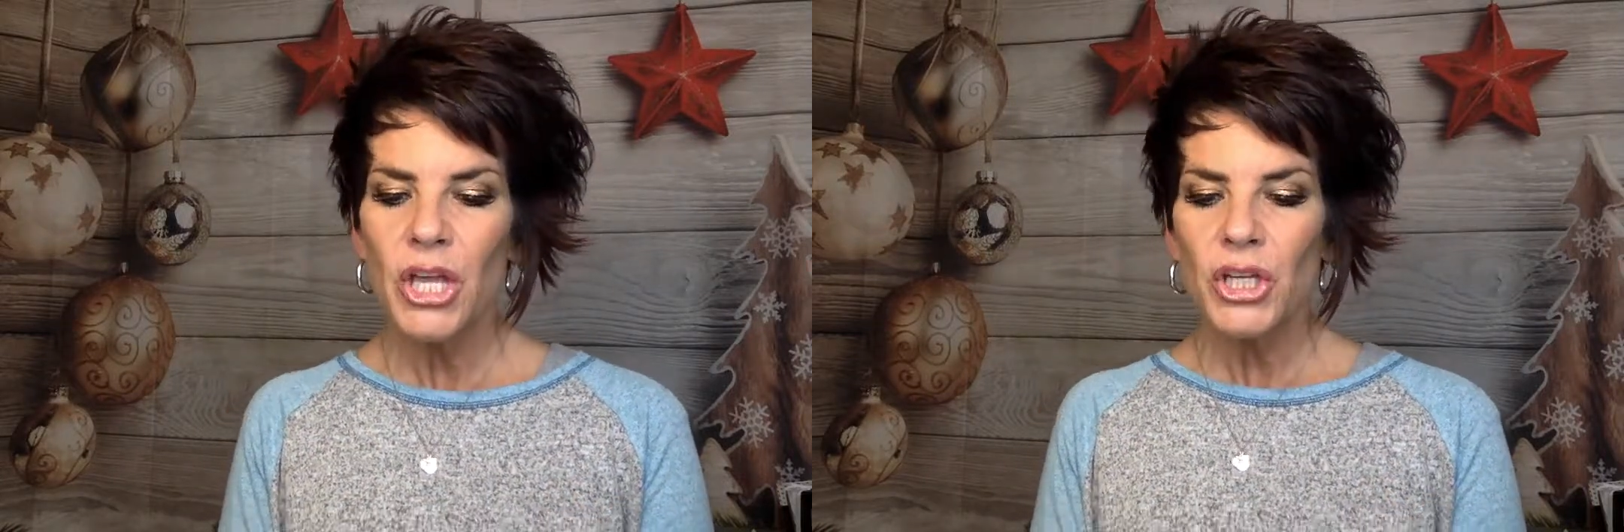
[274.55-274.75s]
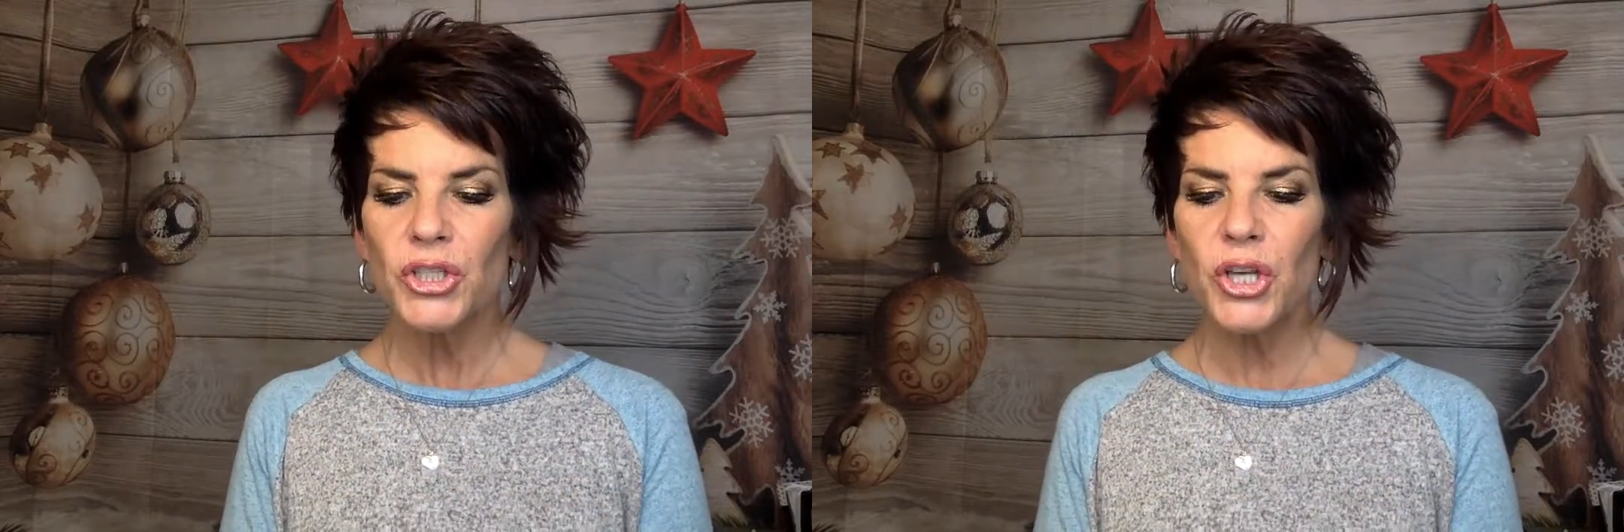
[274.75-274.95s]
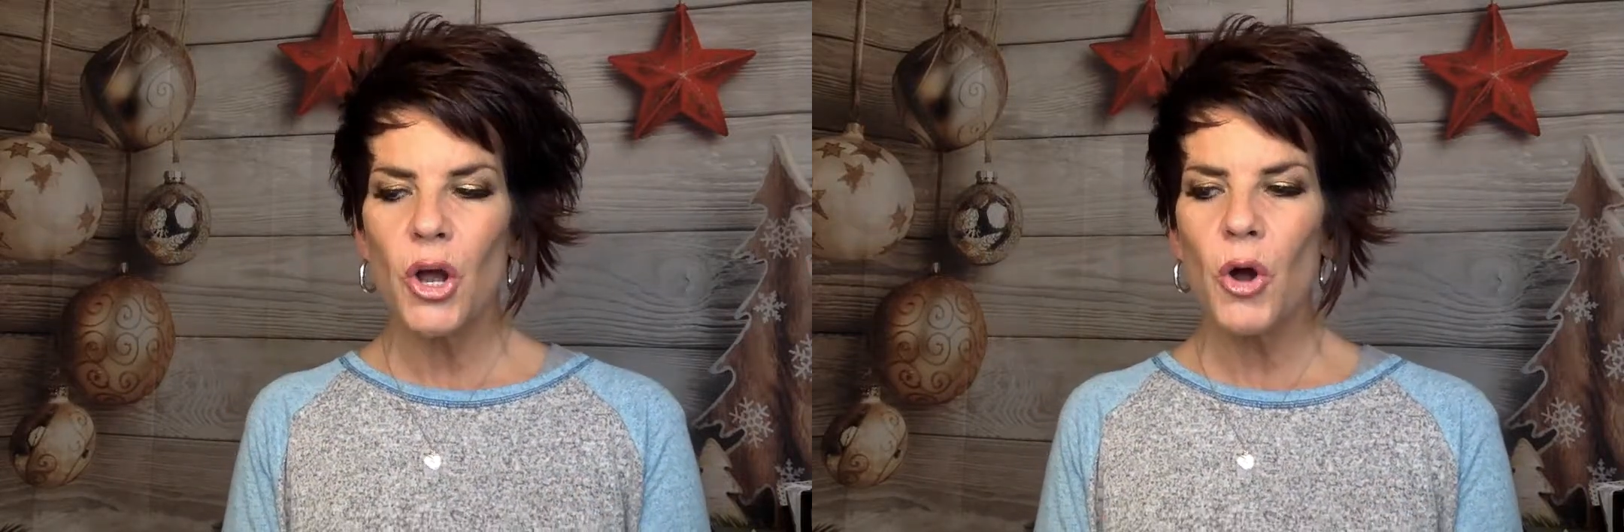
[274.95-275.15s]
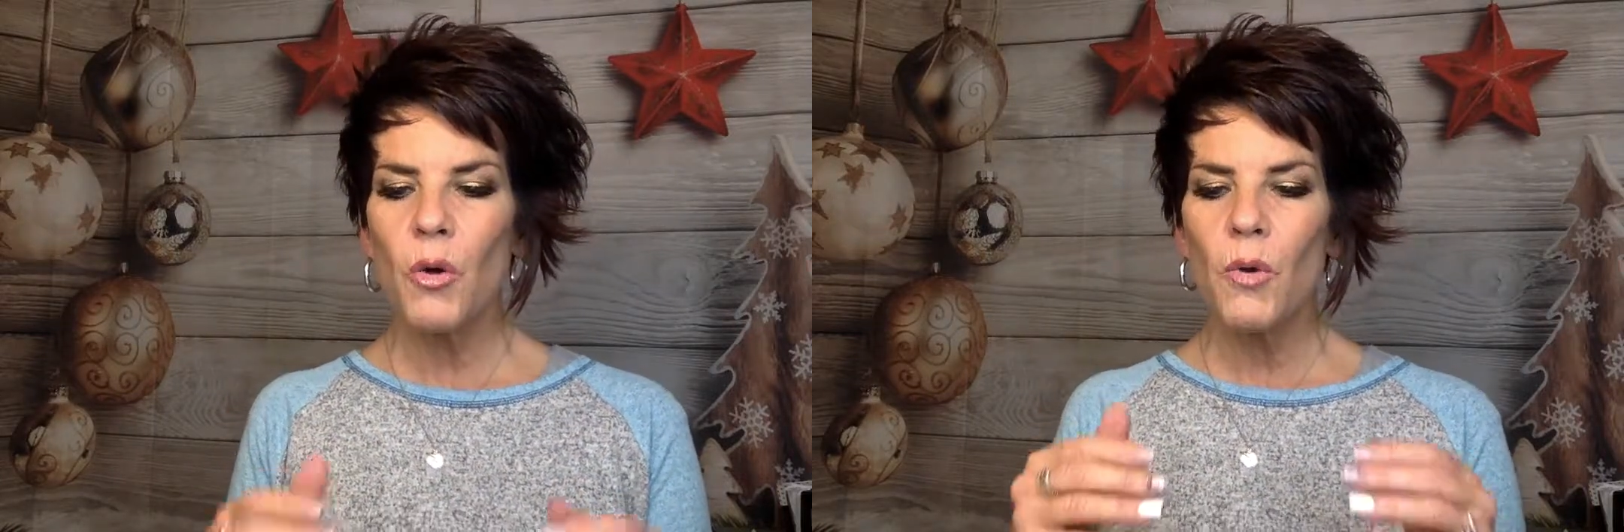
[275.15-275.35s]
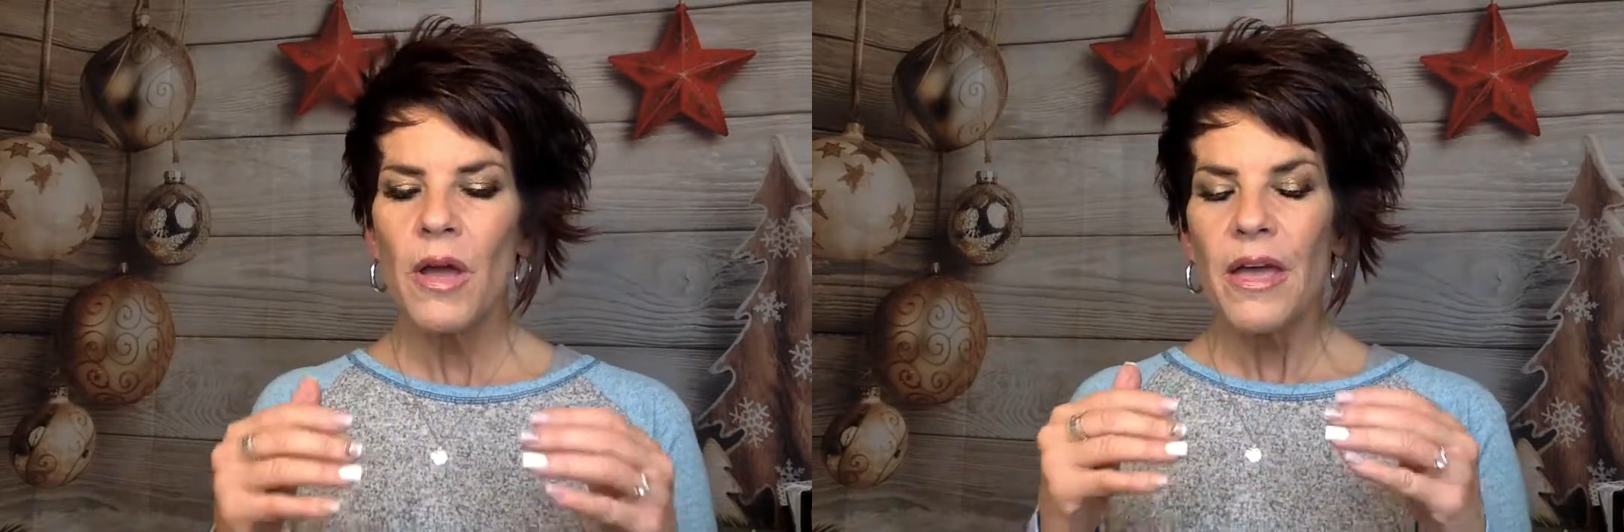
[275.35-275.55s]

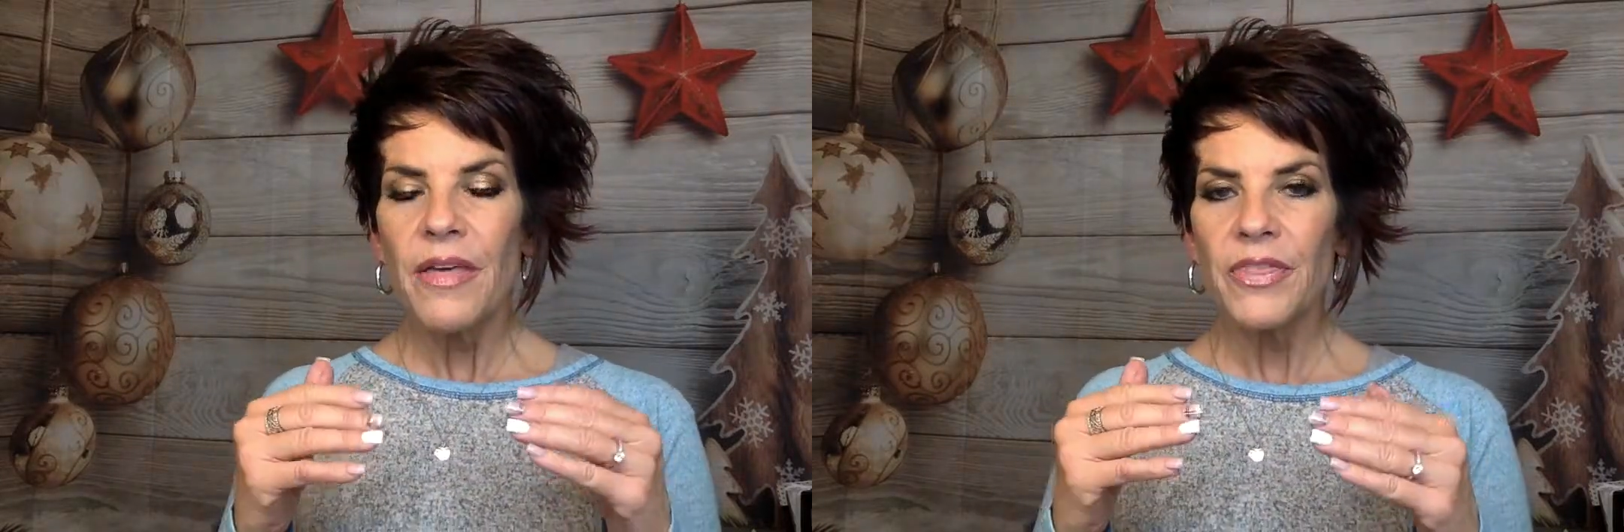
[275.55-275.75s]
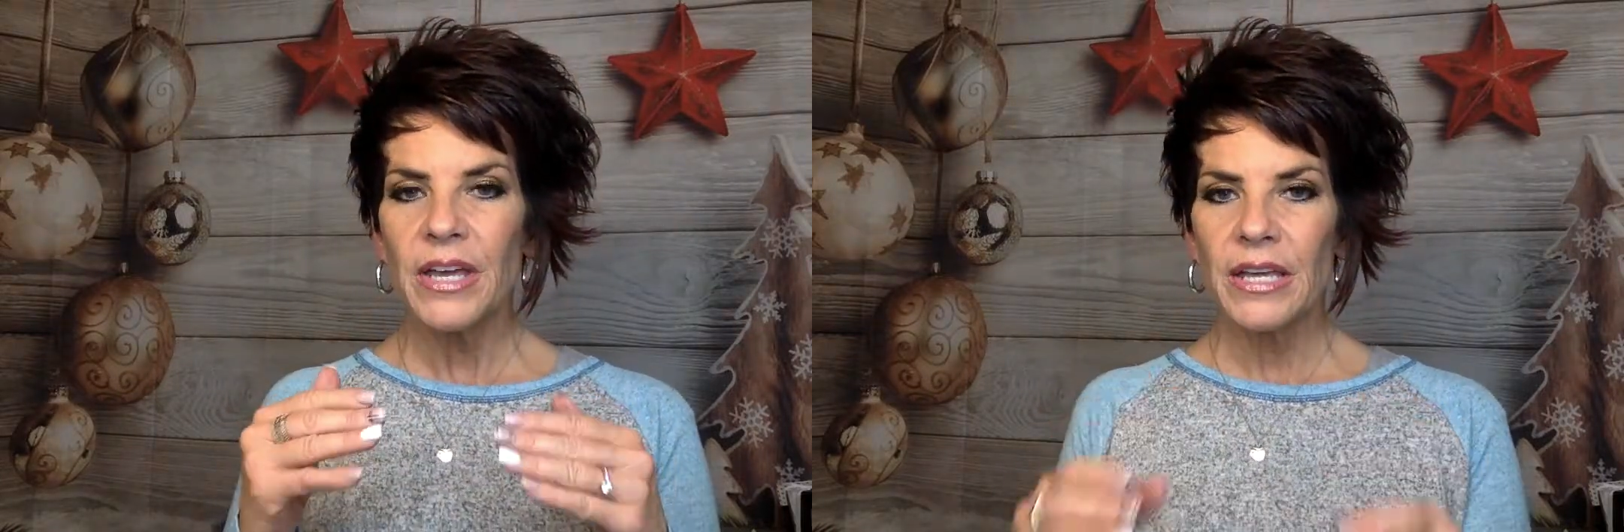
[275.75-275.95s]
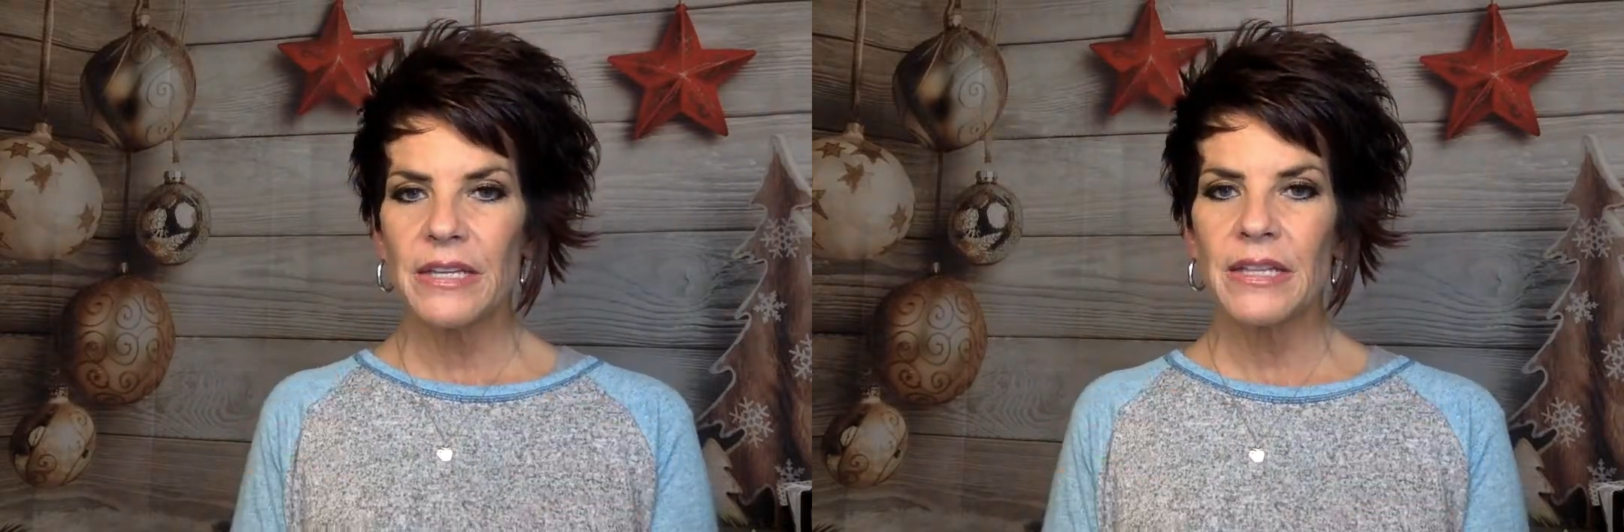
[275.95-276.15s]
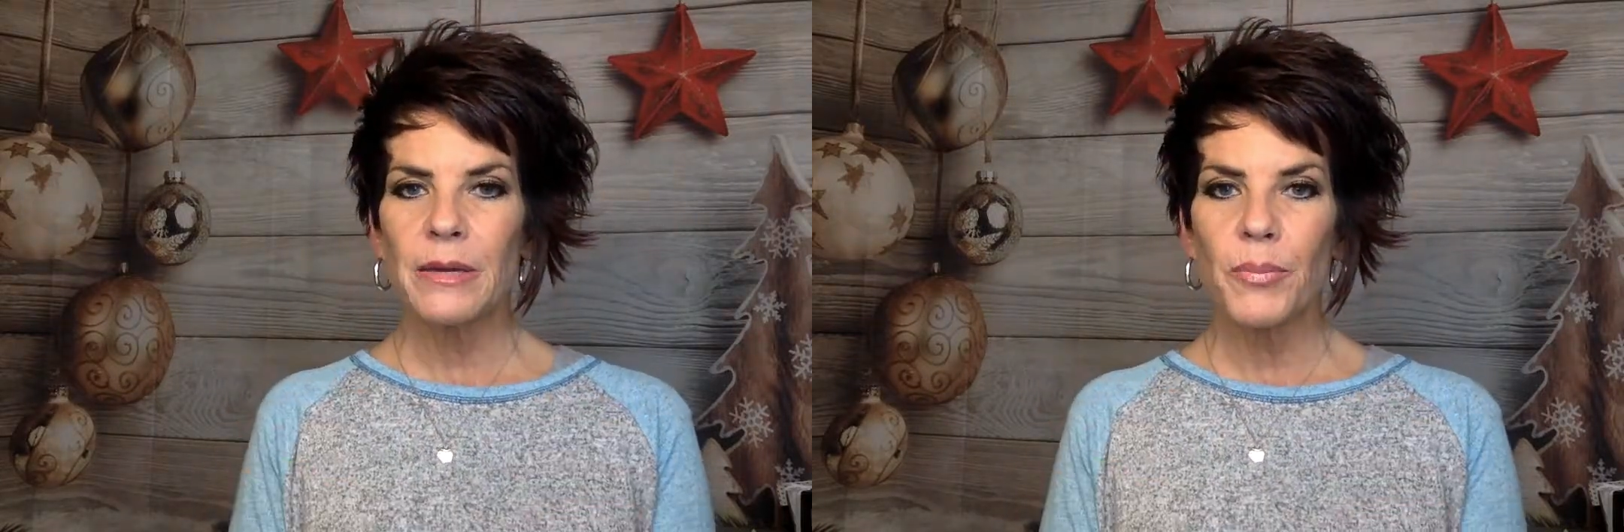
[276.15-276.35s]
So the